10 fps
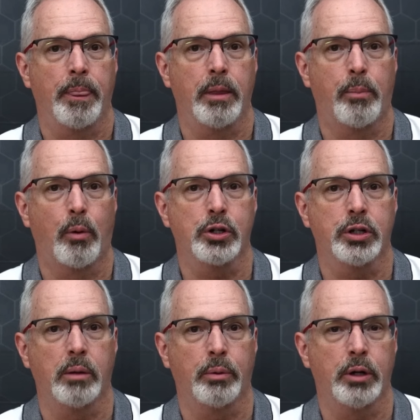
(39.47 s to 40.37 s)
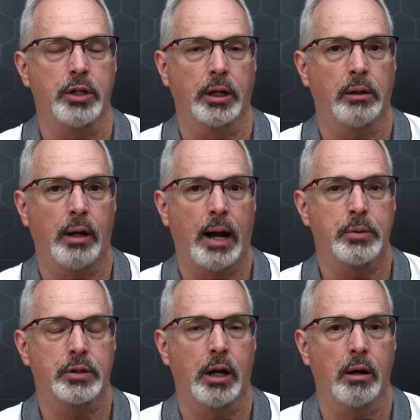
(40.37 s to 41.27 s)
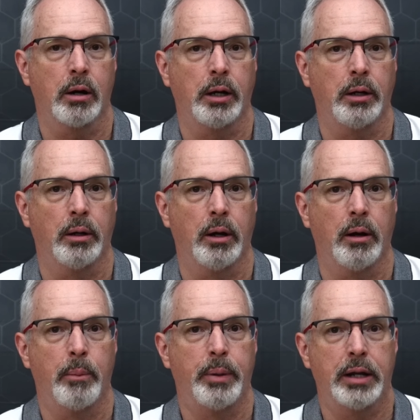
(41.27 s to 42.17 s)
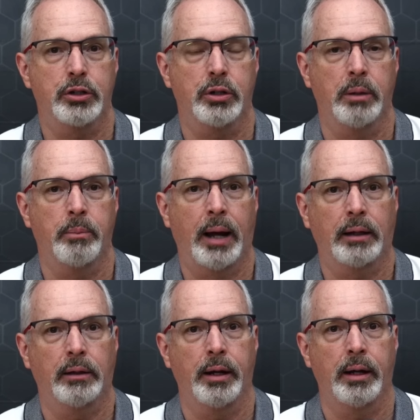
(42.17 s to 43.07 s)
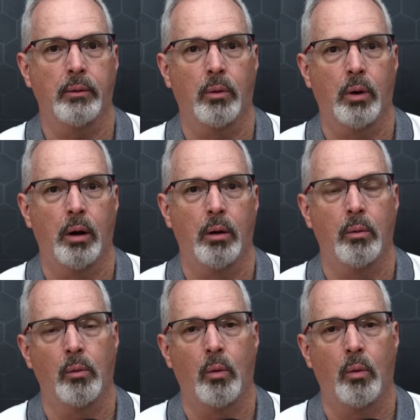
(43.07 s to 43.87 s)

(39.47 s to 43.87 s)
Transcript: The portion of the bridge that collapsed carried uh, a pedestrian bike lane, uh,